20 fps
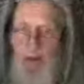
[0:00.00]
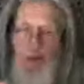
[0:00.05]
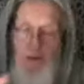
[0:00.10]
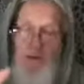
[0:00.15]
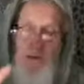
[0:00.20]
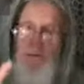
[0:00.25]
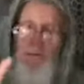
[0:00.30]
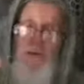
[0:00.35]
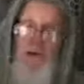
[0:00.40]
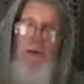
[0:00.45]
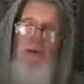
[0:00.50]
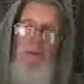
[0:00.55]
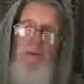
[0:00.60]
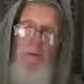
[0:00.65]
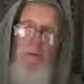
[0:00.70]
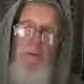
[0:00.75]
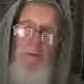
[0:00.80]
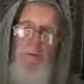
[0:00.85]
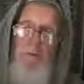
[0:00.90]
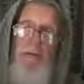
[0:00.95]
your
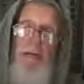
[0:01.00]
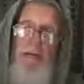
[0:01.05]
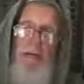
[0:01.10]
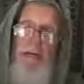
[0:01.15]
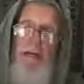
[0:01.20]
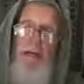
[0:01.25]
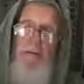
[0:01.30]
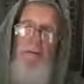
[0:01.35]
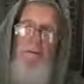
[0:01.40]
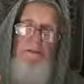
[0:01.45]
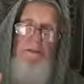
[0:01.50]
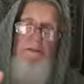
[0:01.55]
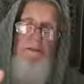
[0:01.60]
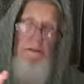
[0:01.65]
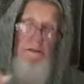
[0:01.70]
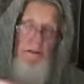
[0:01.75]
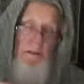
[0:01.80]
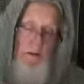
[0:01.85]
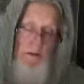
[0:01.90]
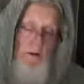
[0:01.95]
Facebook page
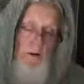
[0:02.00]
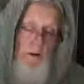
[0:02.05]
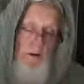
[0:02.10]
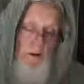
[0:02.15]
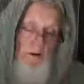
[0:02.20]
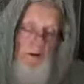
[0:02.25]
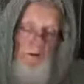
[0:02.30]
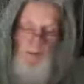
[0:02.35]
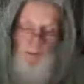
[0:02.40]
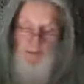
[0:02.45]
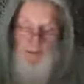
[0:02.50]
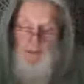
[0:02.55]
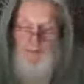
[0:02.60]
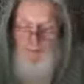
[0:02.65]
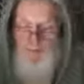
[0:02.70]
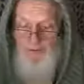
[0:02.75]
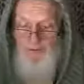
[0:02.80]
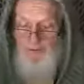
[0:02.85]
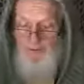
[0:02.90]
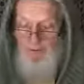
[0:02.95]
or
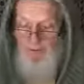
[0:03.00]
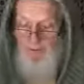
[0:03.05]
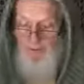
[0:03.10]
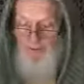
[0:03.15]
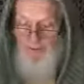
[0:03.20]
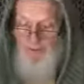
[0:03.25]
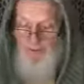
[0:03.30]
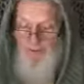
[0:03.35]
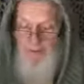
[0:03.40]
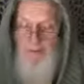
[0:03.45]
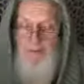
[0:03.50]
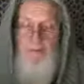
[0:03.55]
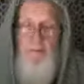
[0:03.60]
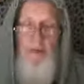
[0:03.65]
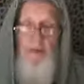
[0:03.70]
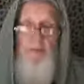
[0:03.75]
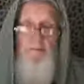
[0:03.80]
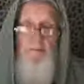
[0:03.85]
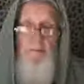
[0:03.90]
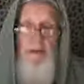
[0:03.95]
whatever you're watching this
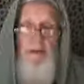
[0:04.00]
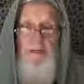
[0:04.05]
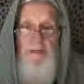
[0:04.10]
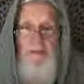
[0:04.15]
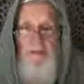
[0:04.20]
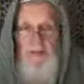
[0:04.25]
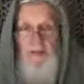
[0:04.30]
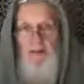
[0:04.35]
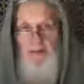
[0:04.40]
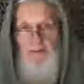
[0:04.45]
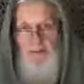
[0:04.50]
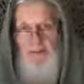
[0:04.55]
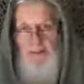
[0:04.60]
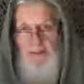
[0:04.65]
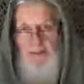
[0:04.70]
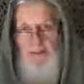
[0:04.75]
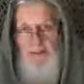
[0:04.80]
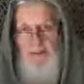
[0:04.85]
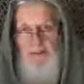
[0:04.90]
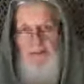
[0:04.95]
on right now.
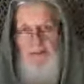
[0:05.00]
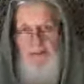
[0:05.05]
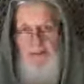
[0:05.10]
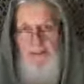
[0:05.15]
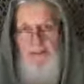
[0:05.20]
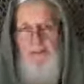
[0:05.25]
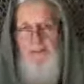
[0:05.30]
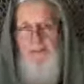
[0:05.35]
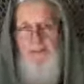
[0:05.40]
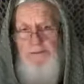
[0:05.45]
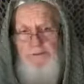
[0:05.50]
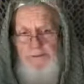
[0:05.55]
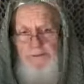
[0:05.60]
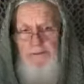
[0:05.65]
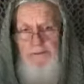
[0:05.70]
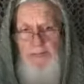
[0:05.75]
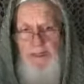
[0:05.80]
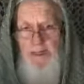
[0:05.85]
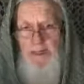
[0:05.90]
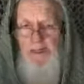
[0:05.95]
But
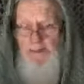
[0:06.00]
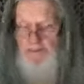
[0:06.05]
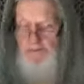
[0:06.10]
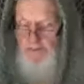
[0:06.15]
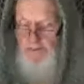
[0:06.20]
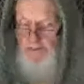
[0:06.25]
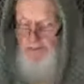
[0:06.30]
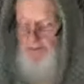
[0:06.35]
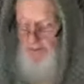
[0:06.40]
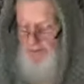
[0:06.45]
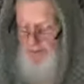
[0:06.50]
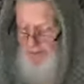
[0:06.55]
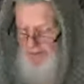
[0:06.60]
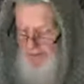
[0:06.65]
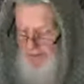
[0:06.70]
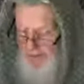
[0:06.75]
do that so that